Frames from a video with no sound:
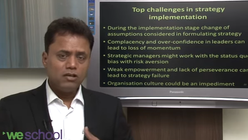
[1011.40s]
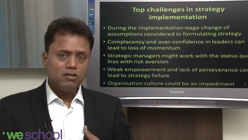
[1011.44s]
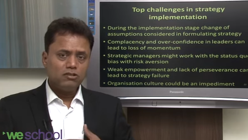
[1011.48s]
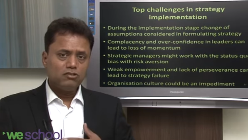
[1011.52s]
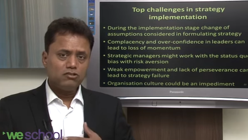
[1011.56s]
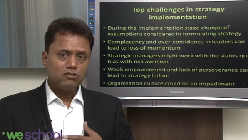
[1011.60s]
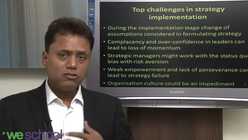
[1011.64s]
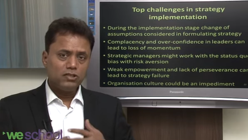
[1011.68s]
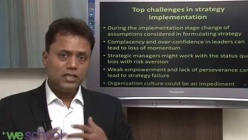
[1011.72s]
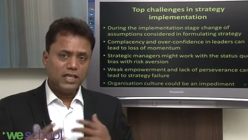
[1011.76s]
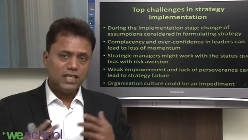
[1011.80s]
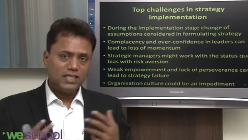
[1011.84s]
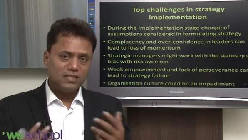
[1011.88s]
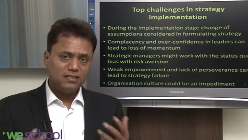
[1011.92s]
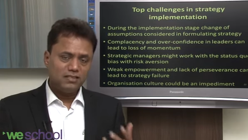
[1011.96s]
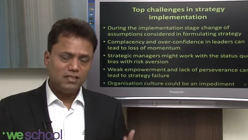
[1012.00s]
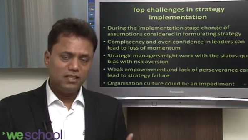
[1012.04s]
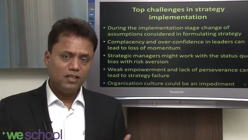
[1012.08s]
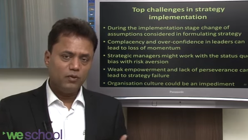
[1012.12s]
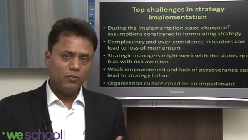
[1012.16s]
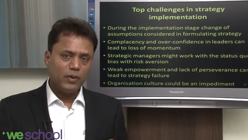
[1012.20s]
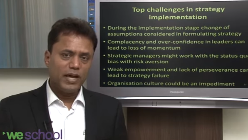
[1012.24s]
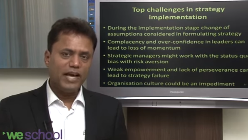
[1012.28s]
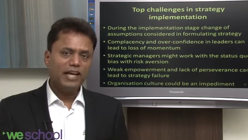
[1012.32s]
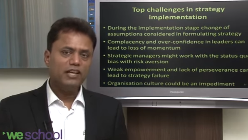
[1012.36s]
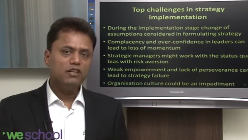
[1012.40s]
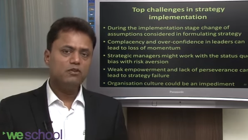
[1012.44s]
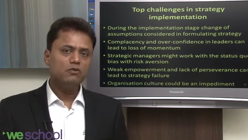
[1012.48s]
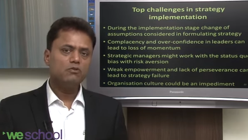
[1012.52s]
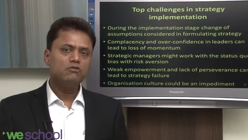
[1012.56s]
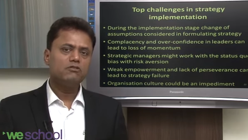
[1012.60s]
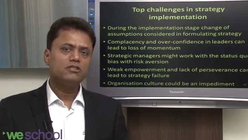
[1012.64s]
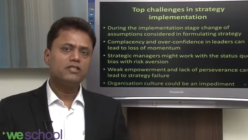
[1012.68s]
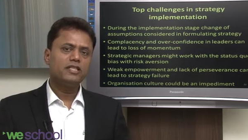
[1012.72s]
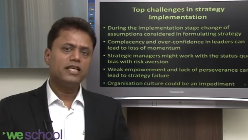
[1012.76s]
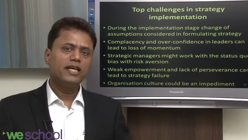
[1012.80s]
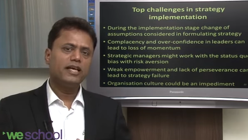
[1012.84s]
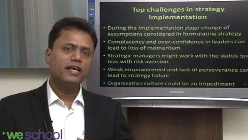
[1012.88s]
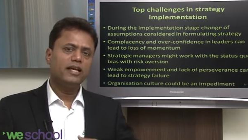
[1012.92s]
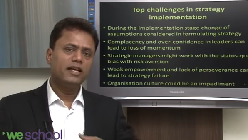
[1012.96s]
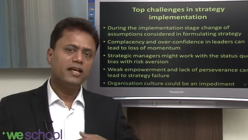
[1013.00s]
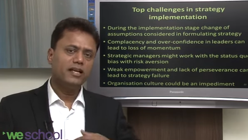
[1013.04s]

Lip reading: So these three values they